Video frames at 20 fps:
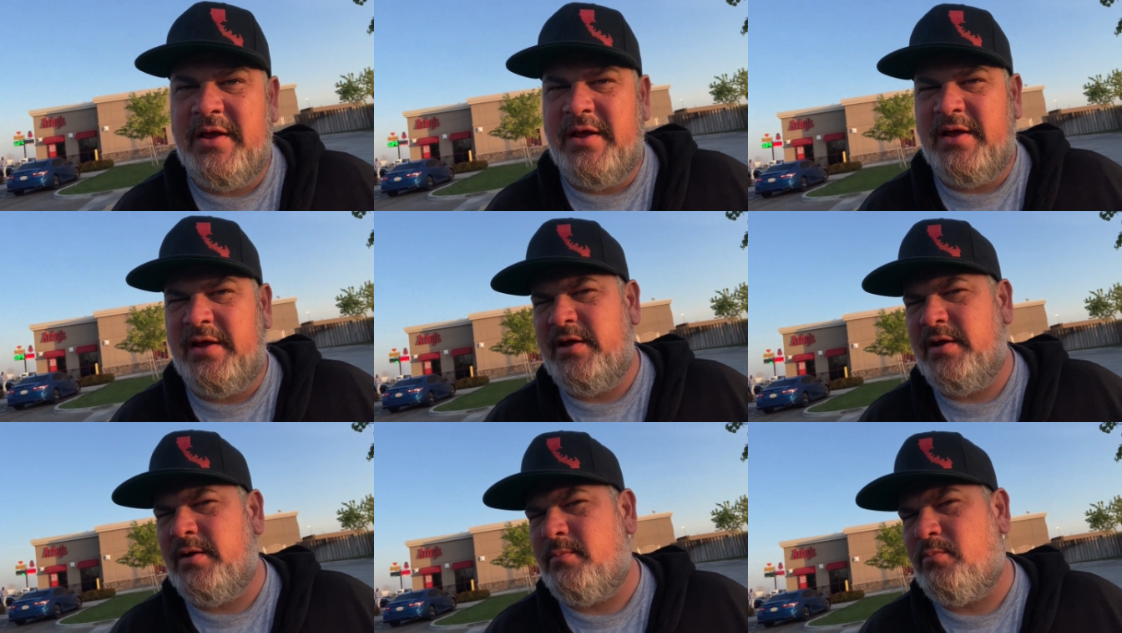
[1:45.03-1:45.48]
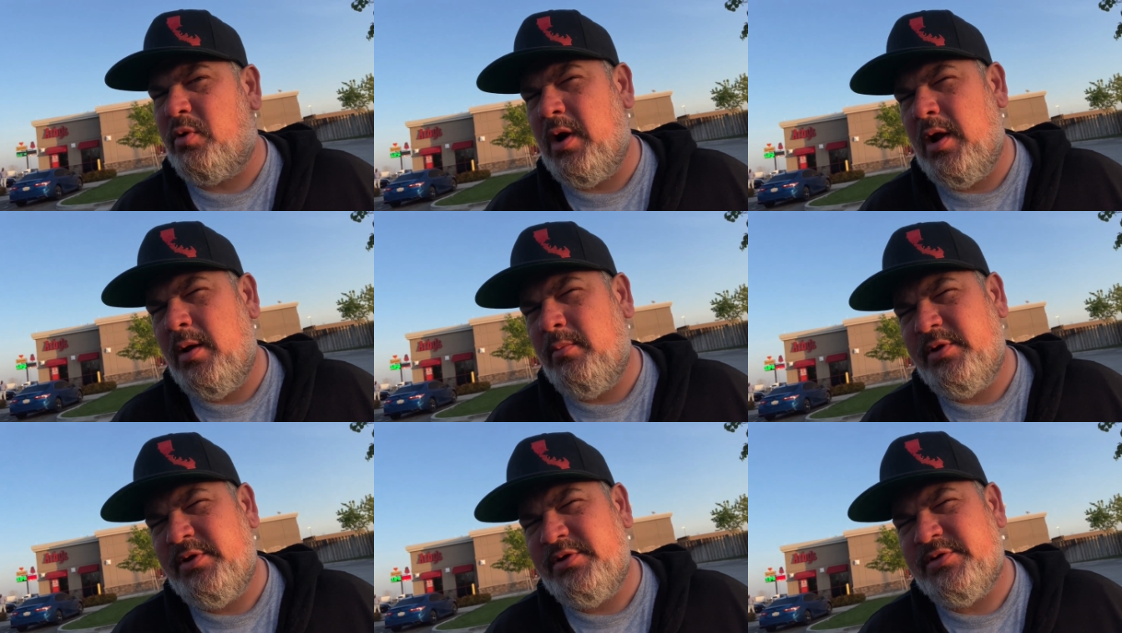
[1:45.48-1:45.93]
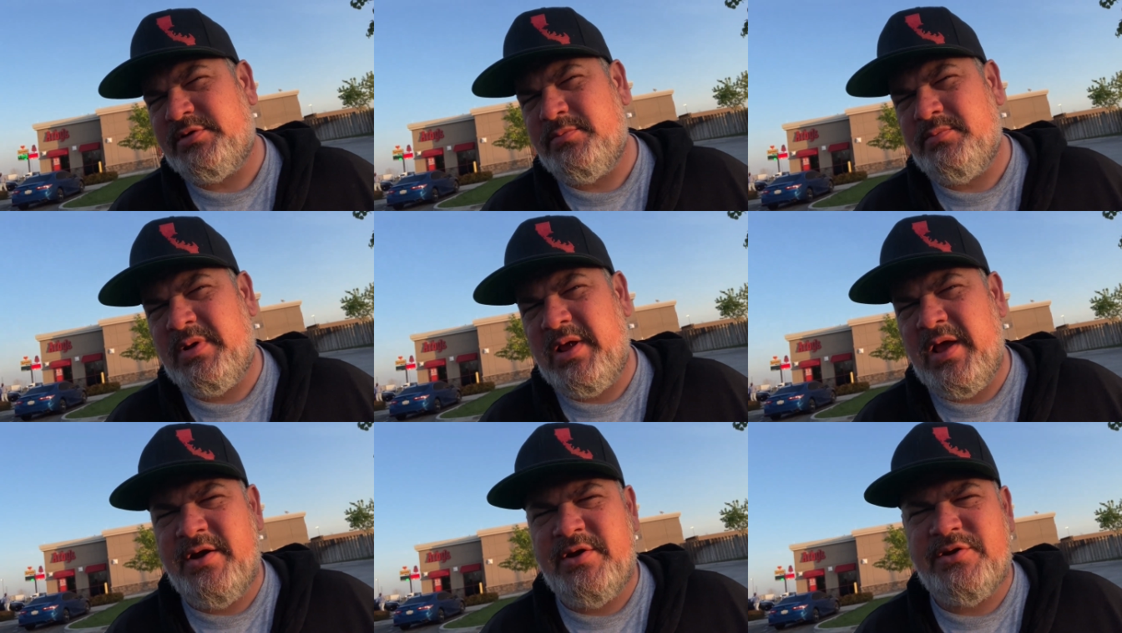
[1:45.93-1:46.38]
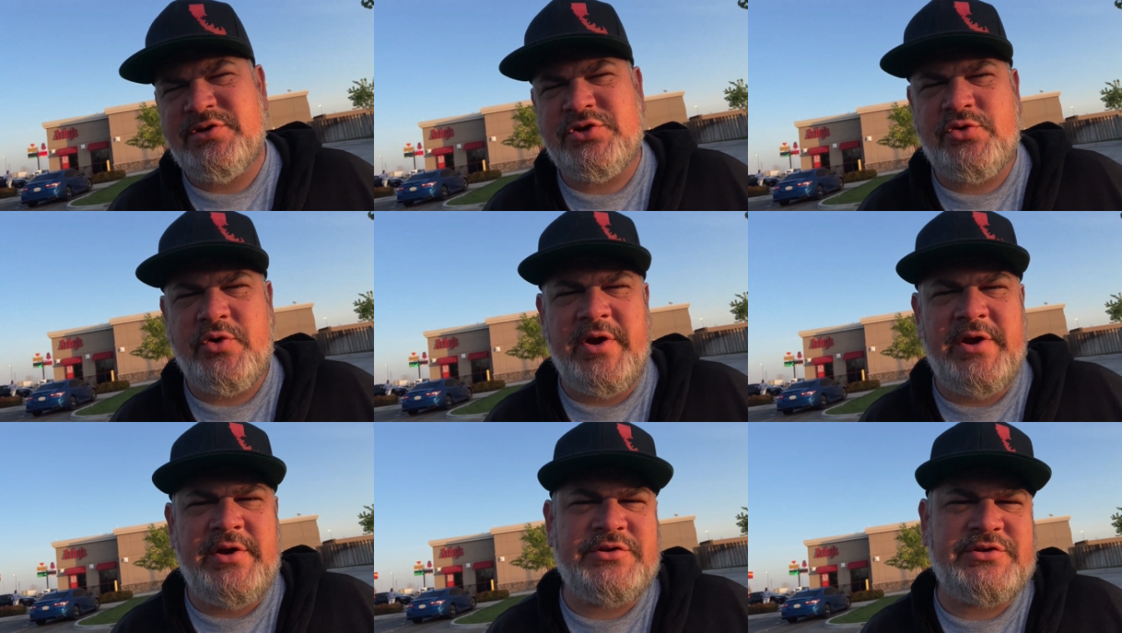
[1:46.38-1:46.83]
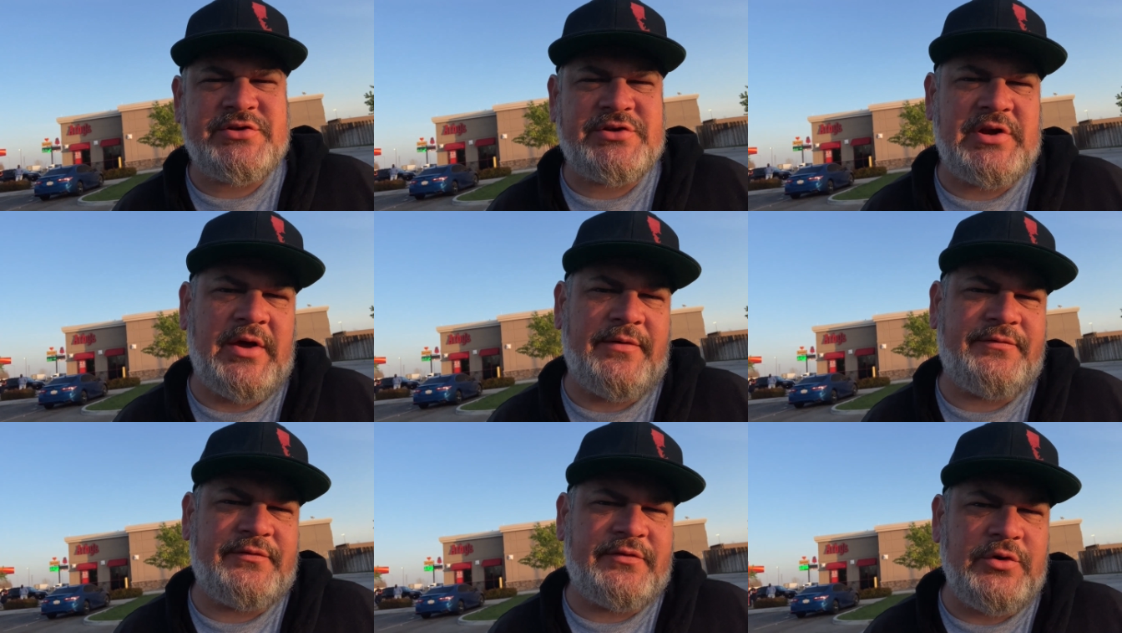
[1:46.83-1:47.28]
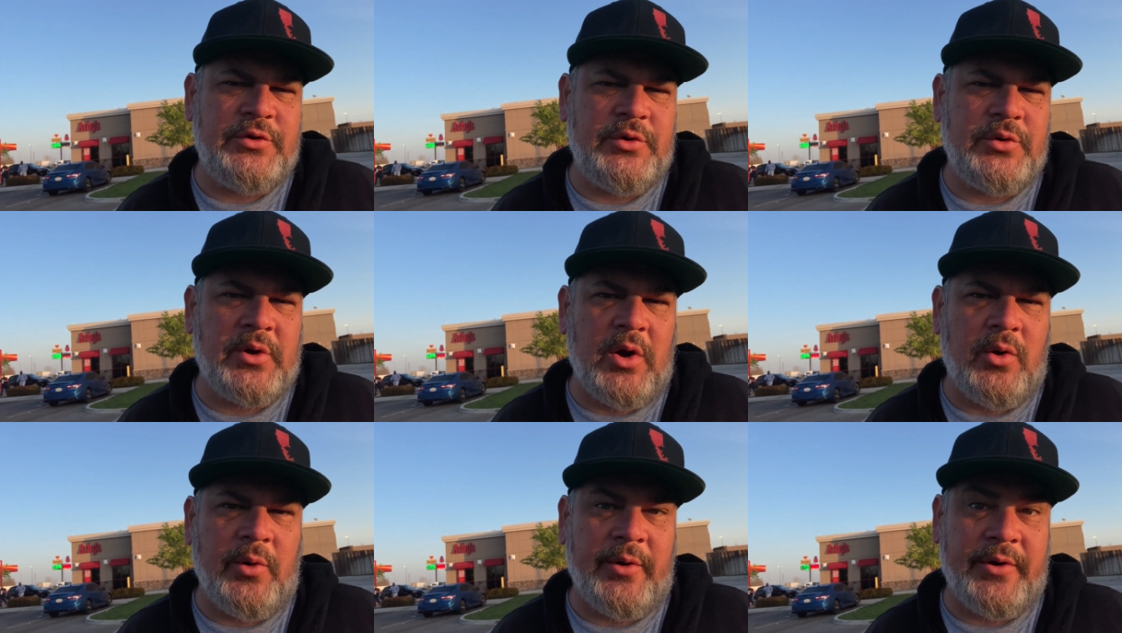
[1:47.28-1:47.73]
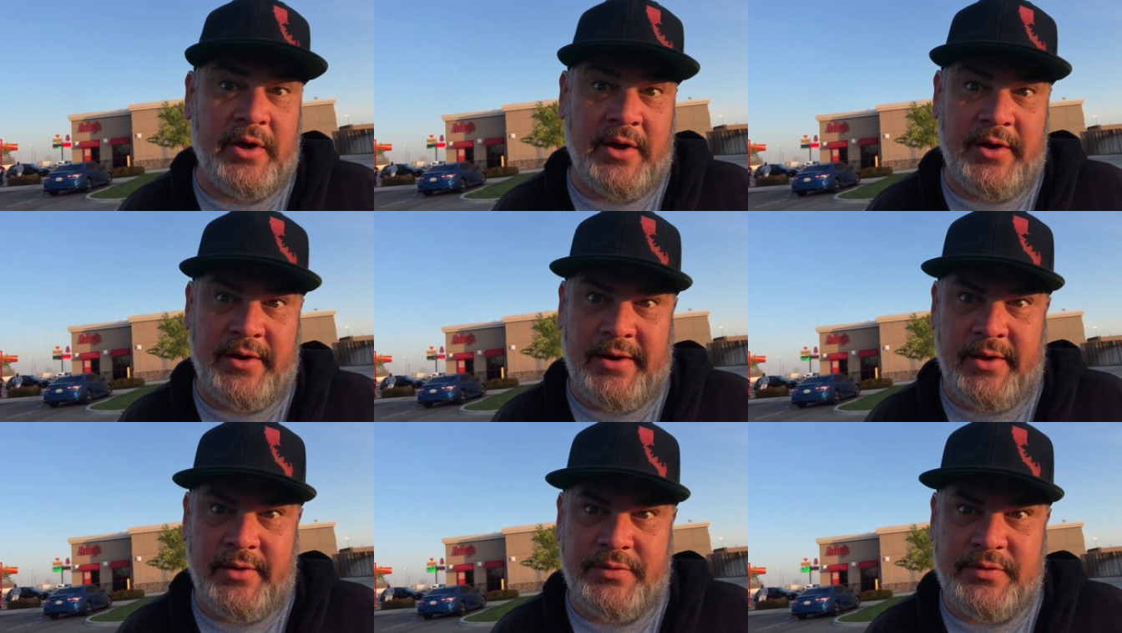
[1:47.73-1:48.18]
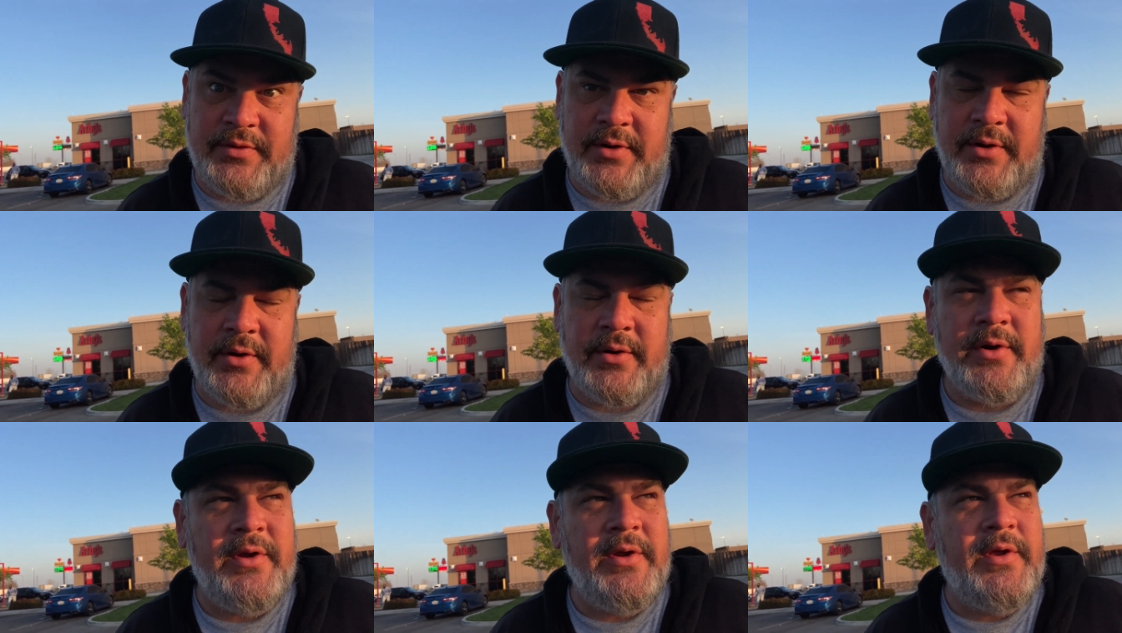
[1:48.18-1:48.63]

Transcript: and probably some kind of strange stuff too going on out there.